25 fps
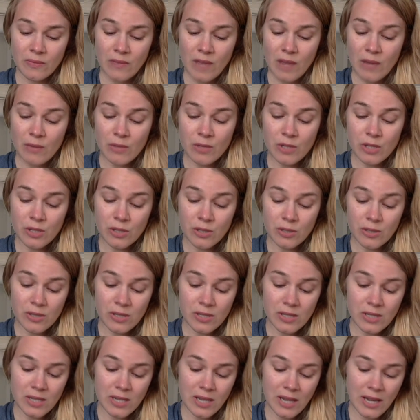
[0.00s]
I was
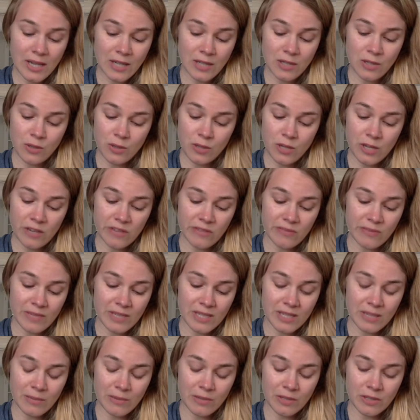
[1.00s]
thirsty, and you gave me
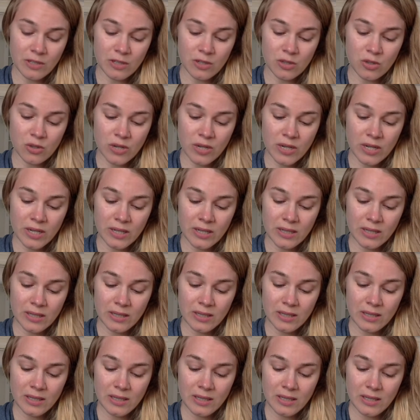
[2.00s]
something to drink.
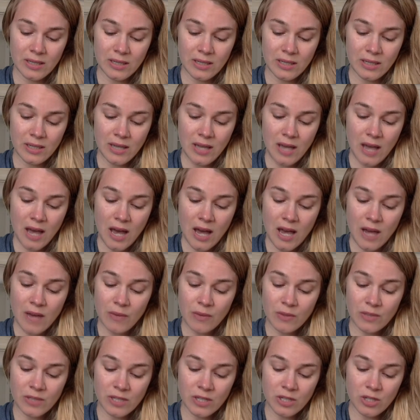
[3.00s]
I
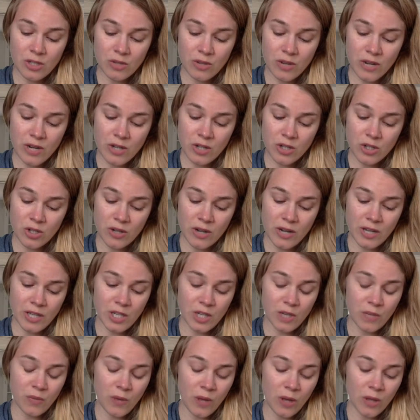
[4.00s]
was a stranger,
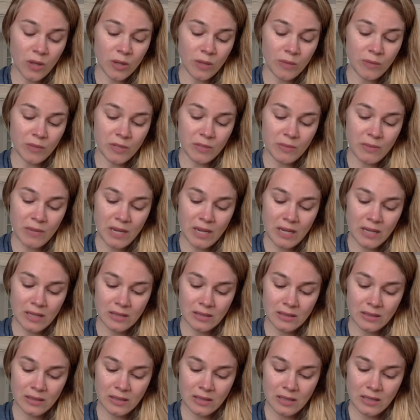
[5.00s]
and you welcomed me.
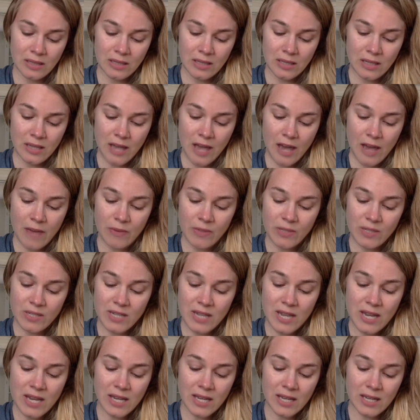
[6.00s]
I was
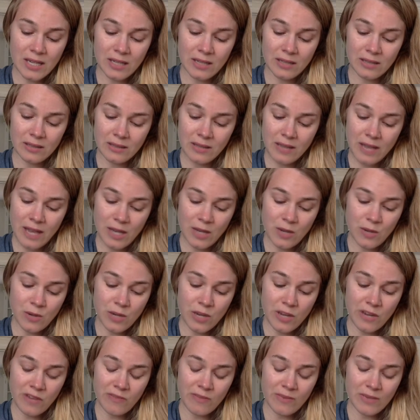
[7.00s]
naked, and you
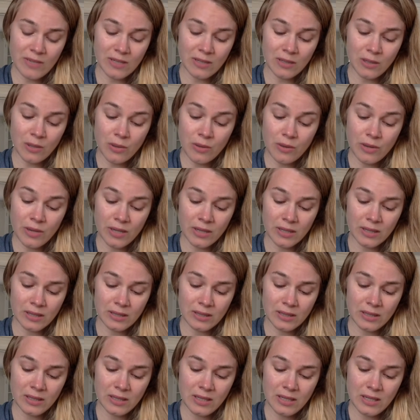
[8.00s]
gave me clothing.
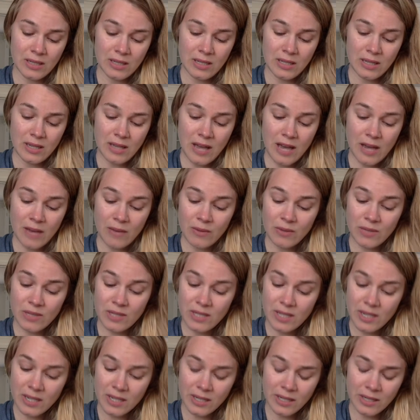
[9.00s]
I was
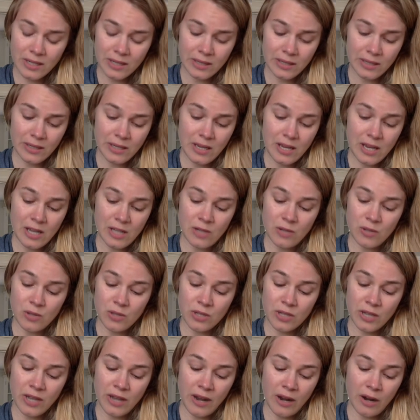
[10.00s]
sick, and you
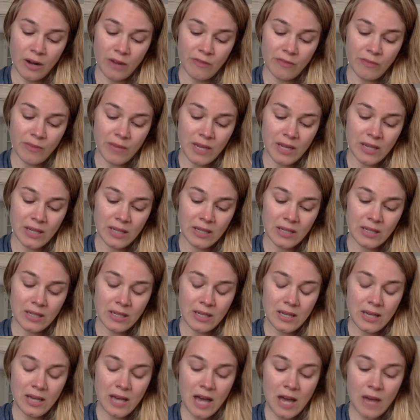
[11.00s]
took care of me.
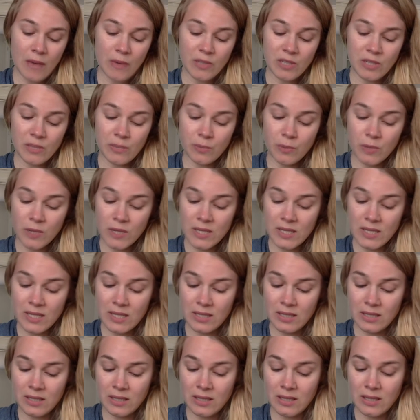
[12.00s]
I was in
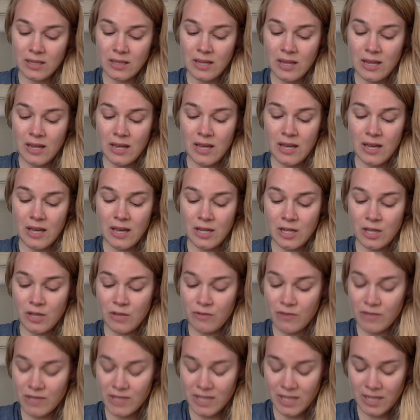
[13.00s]
prison, and you
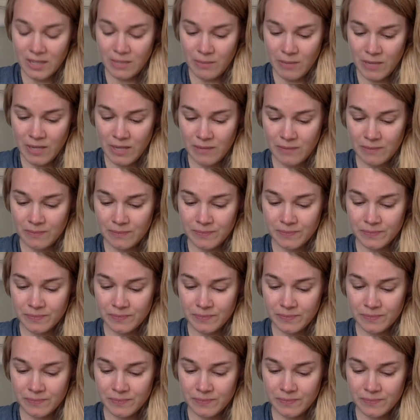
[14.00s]
visited me."